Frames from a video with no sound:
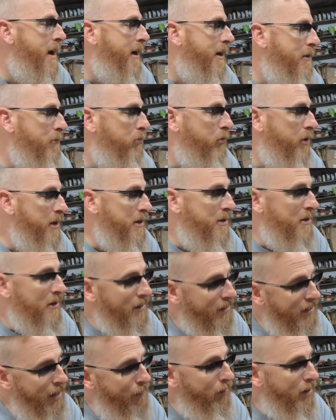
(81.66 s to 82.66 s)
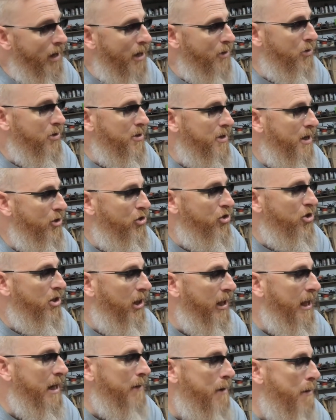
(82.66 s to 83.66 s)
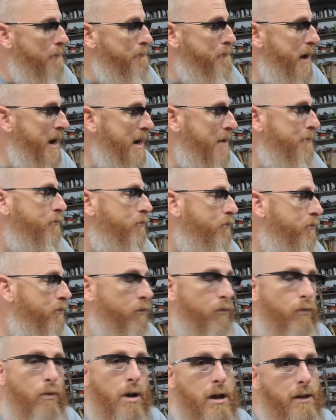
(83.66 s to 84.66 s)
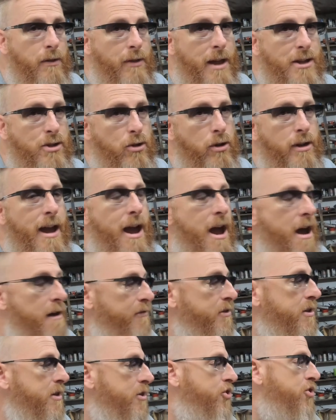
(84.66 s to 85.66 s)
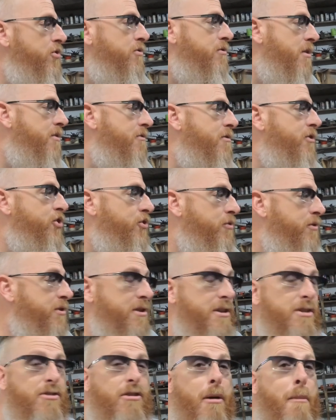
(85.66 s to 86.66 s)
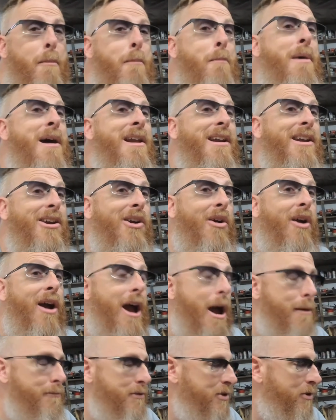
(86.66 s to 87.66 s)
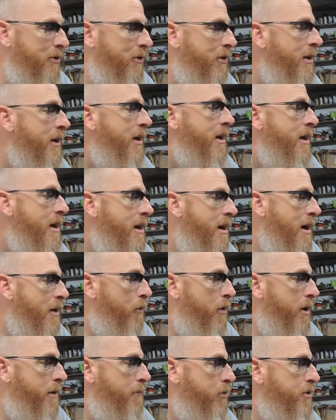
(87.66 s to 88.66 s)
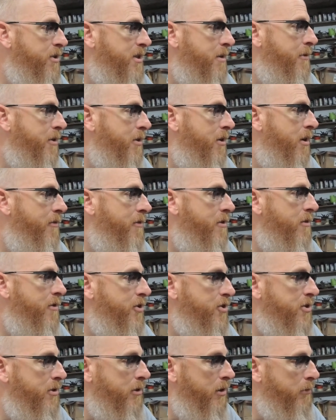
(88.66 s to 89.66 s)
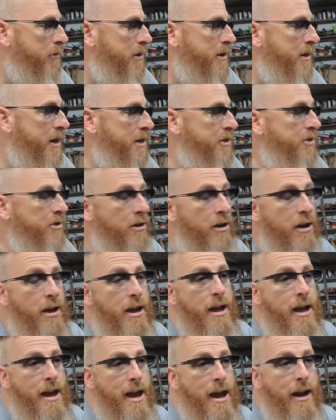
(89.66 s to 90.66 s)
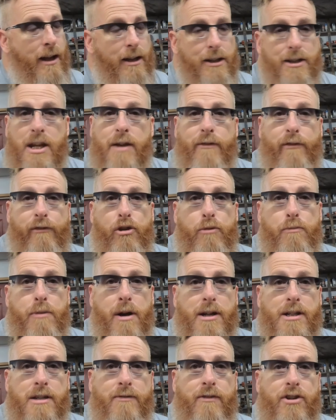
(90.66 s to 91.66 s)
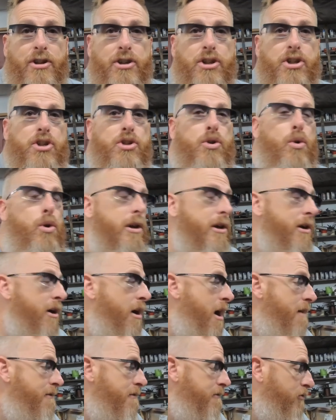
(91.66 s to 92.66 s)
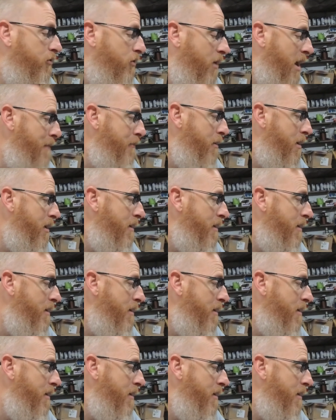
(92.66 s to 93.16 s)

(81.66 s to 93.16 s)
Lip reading: plates. And a couple of guys were saying, just clean them up and paint them. Well, that's only half the issue. The other issue is these are all bent to crap. So I wanna put something on there that's a little bit nicer. And I could save a few bucks if I just stole it off of grandma